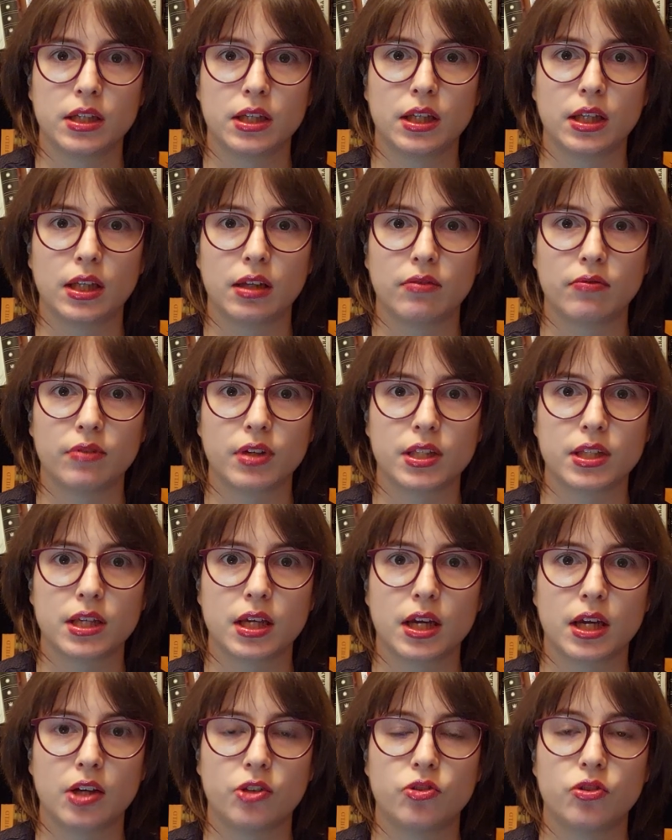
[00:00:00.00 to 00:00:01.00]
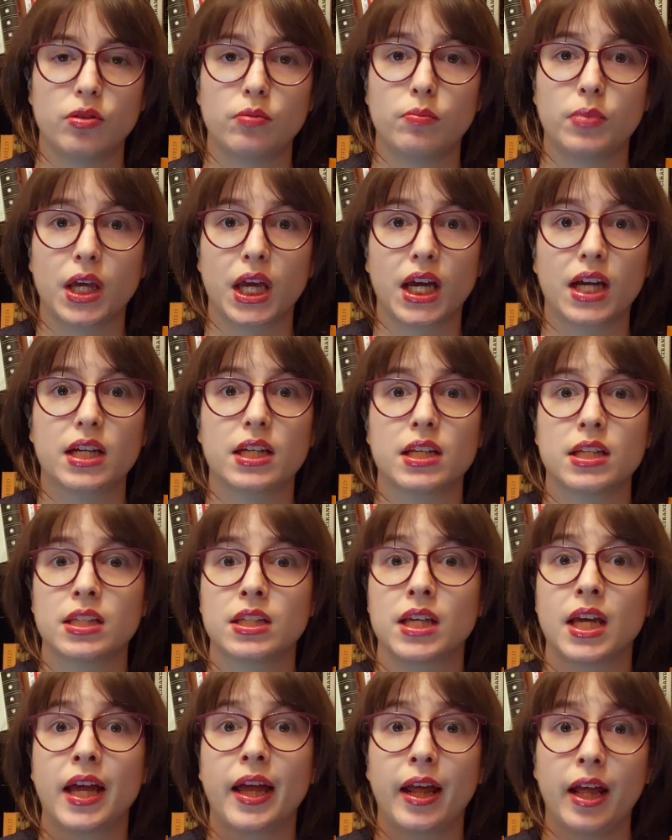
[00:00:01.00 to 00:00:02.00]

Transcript: in the investigation because